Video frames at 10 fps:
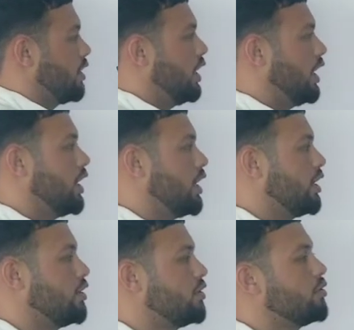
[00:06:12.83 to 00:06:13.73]

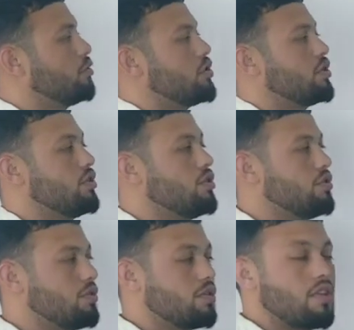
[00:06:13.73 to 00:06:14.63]
and we should
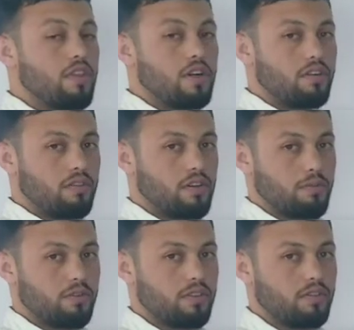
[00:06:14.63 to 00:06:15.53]
use third form
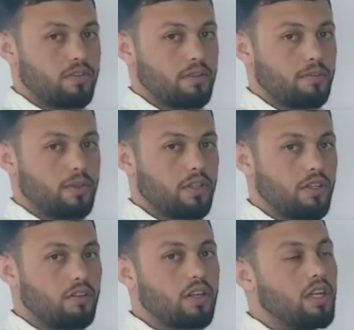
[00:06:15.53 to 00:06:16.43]
of the verb.
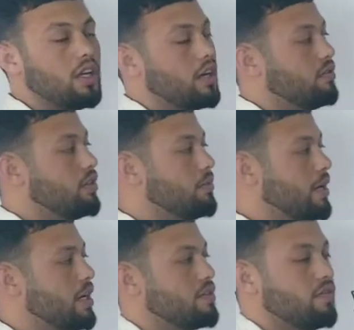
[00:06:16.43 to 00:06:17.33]
Okay, a verb
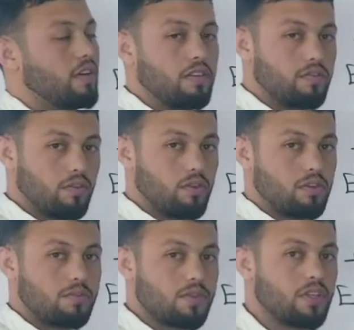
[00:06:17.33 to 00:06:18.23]
has 5
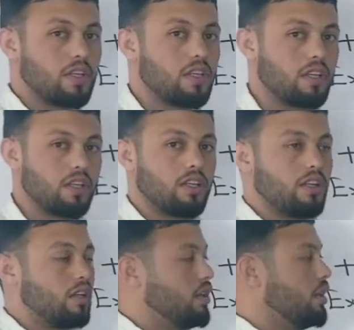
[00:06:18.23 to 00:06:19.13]
forms.
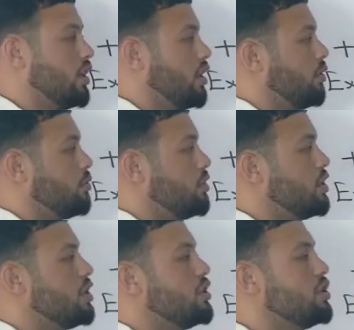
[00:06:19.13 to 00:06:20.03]

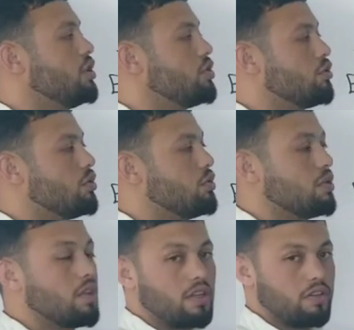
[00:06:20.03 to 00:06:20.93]
We need to use
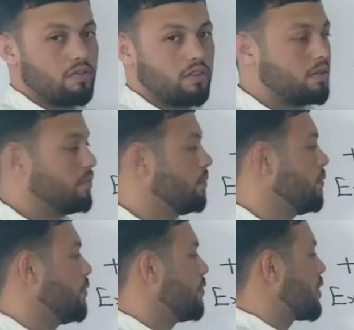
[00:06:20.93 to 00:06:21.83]
the third form.
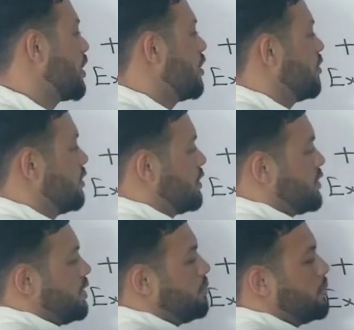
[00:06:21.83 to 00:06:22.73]
For
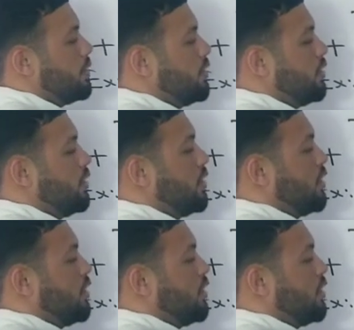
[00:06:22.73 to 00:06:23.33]
example,